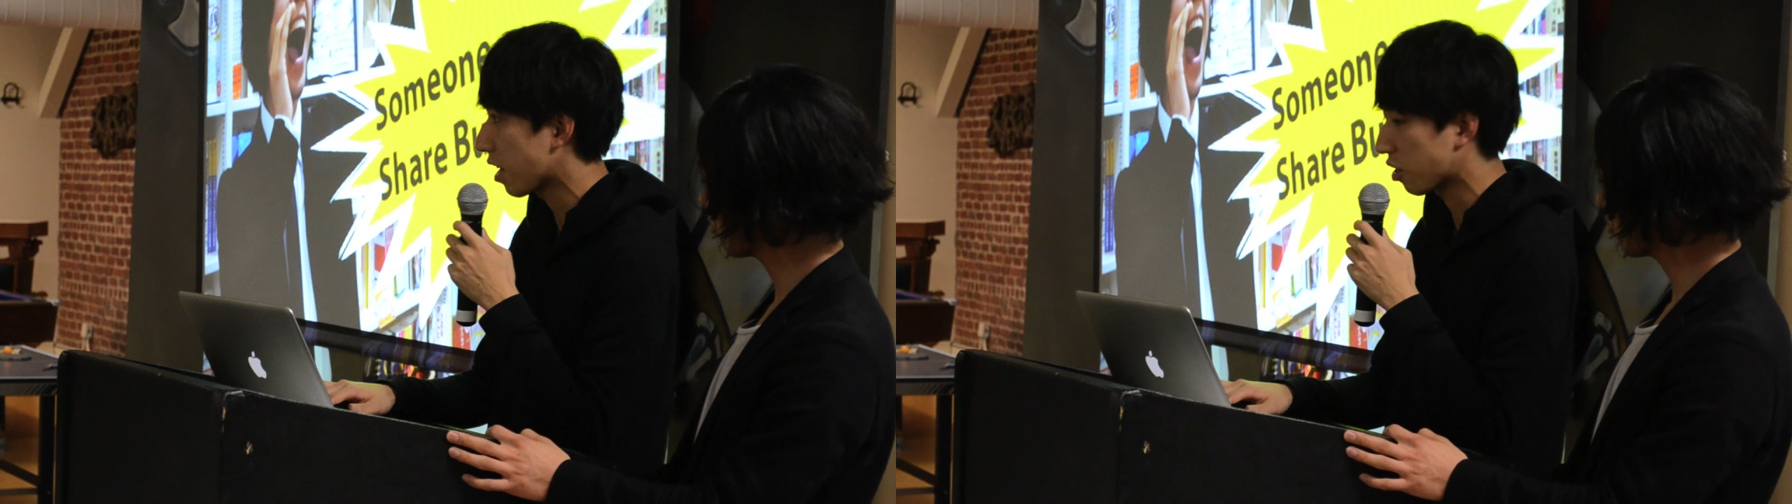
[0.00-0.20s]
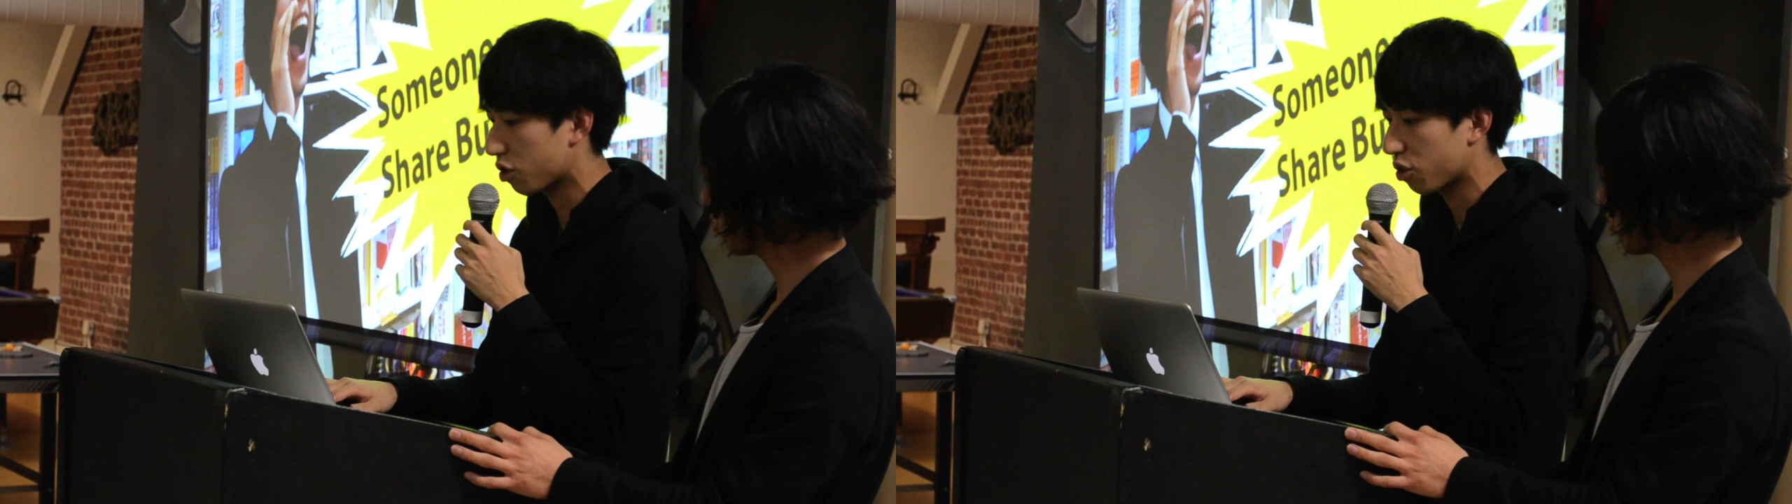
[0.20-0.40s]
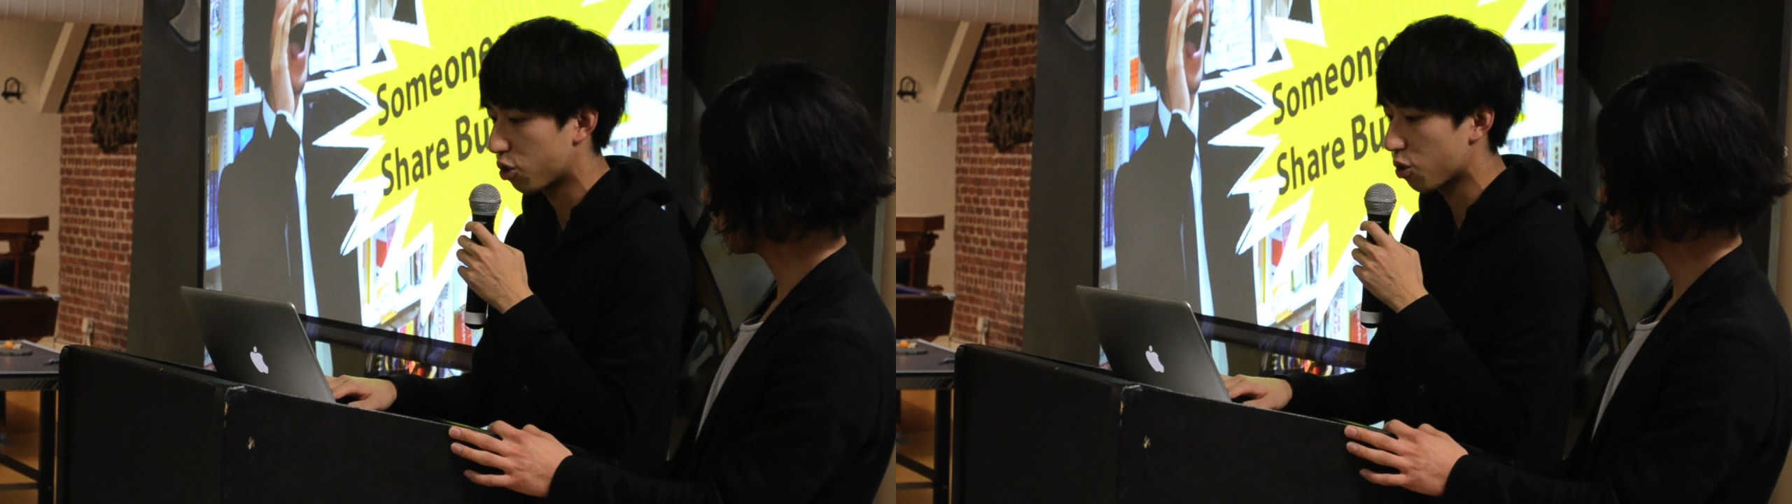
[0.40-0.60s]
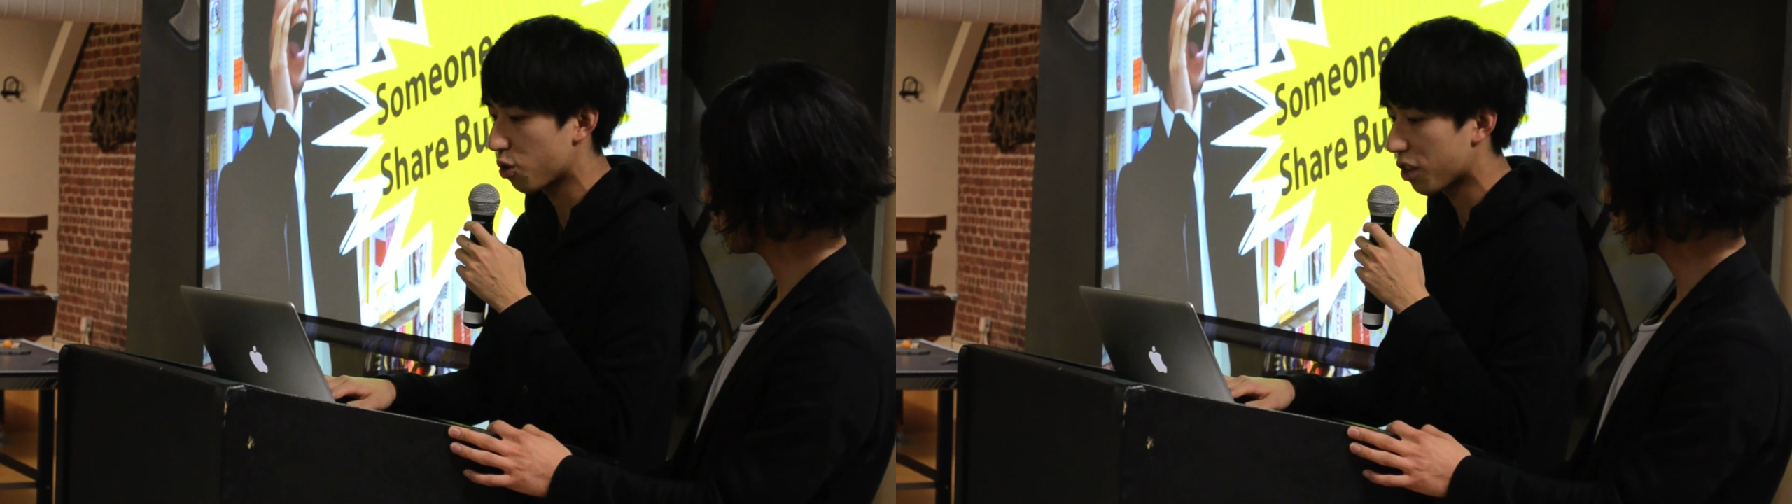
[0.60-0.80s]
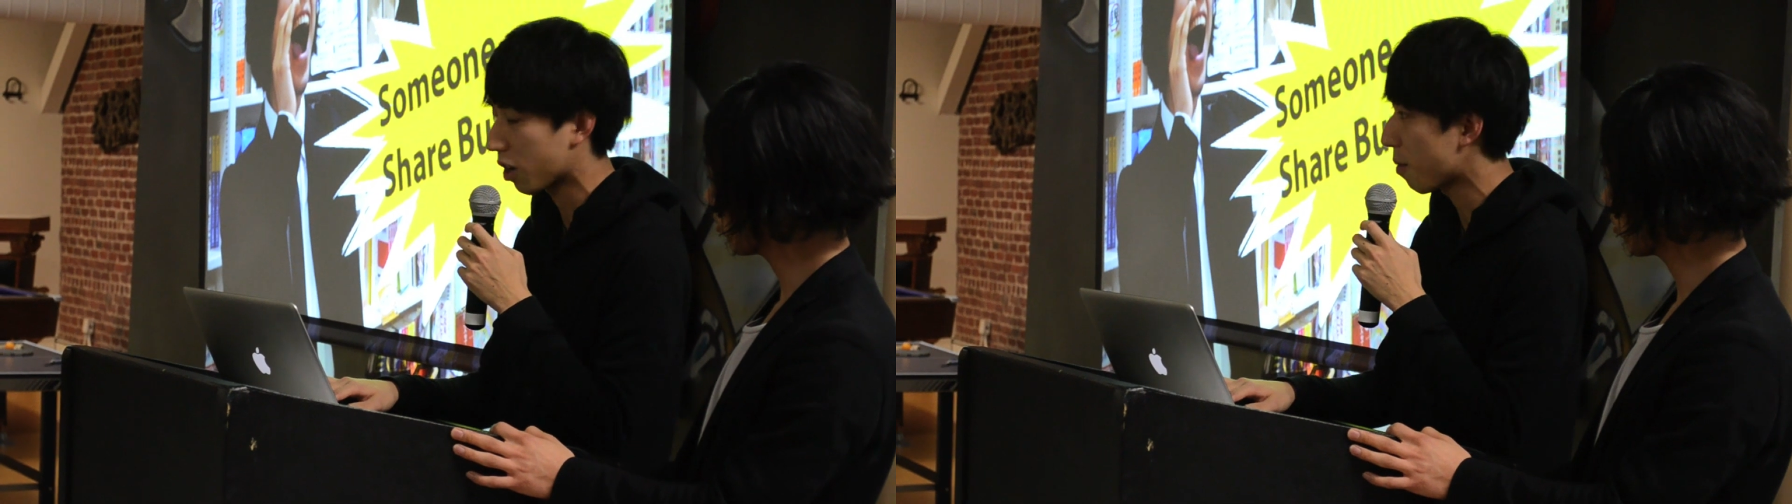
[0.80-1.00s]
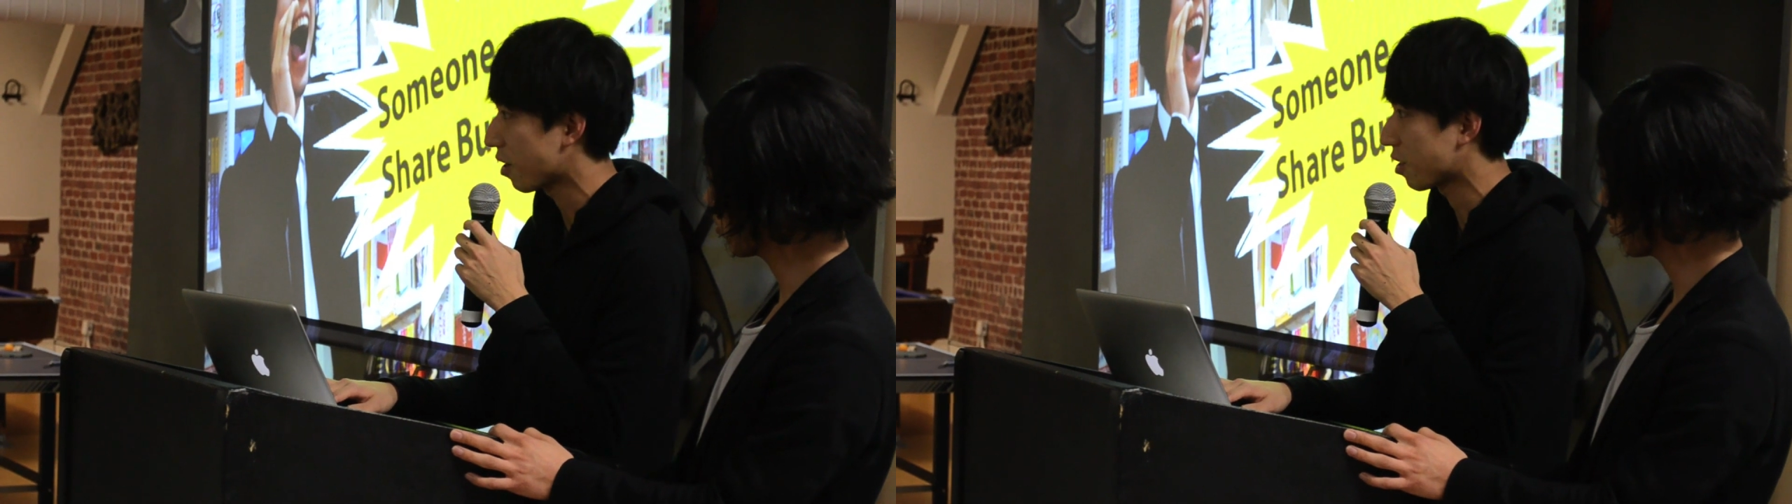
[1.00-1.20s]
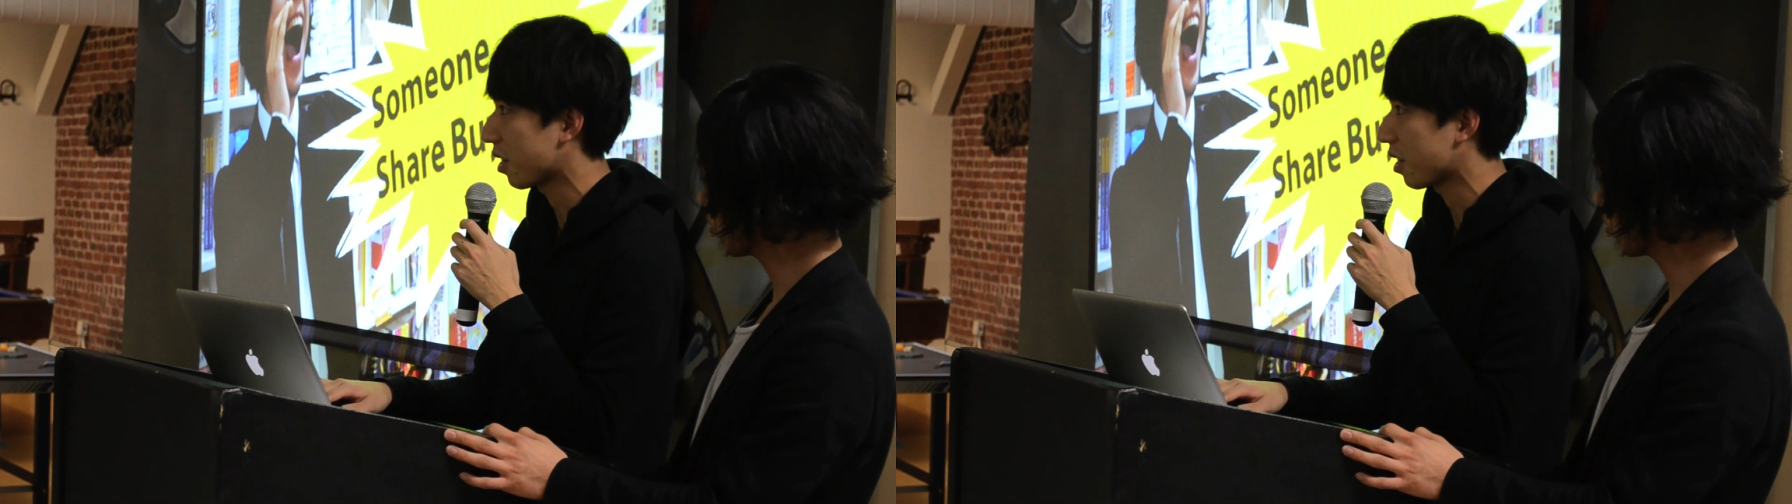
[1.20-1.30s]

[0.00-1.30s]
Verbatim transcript: here to present their product